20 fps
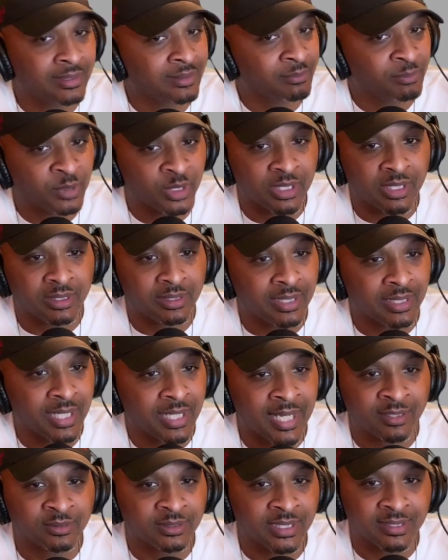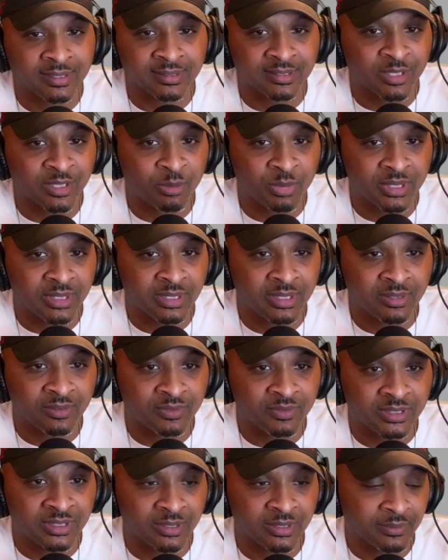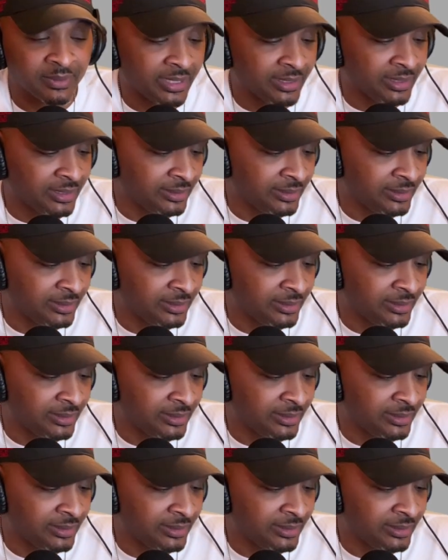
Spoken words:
bruh, I don't think it's going to be good for Chip Kelly.